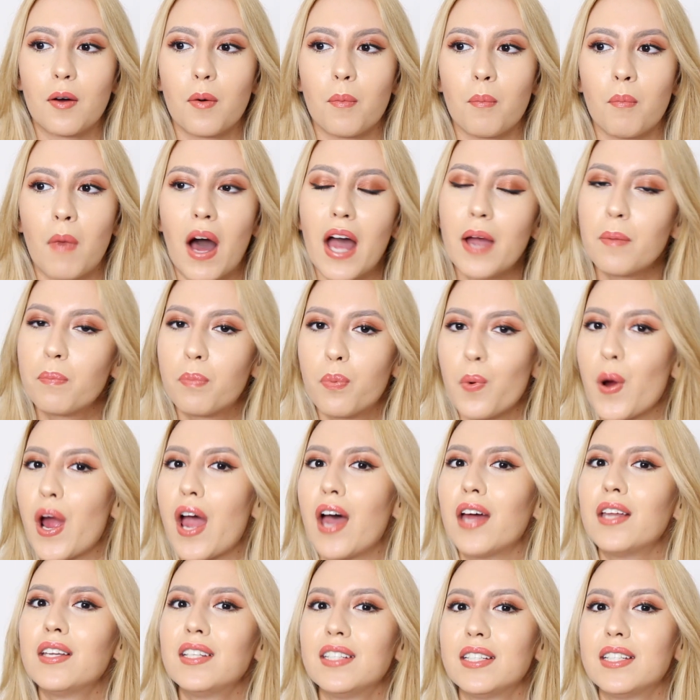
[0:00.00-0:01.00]
my
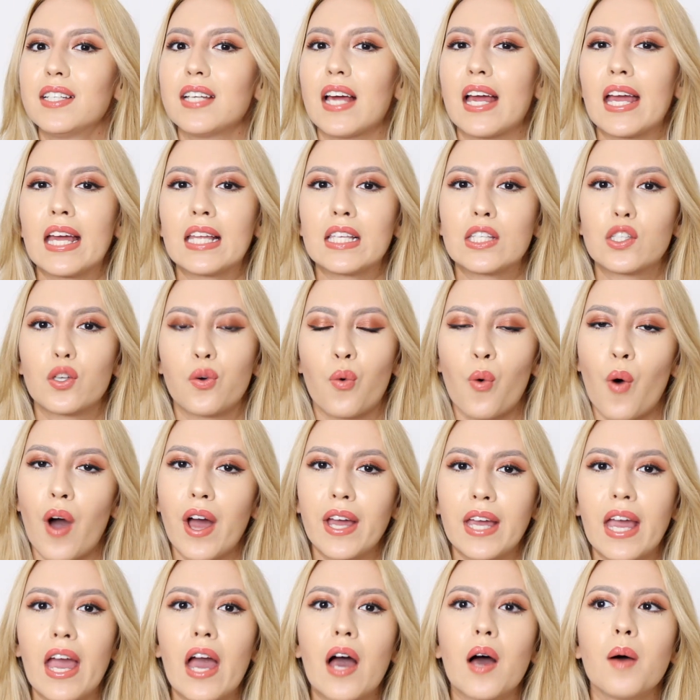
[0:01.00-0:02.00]
brand, it's who I
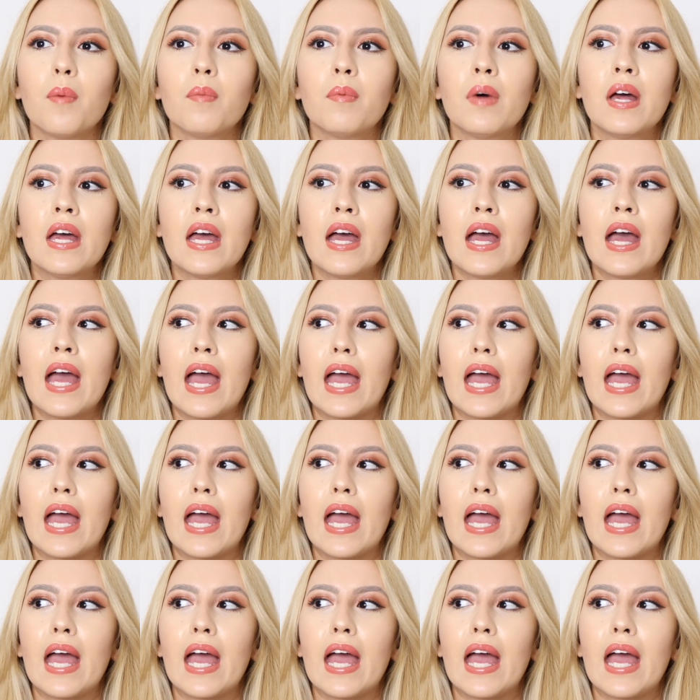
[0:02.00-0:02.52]
am,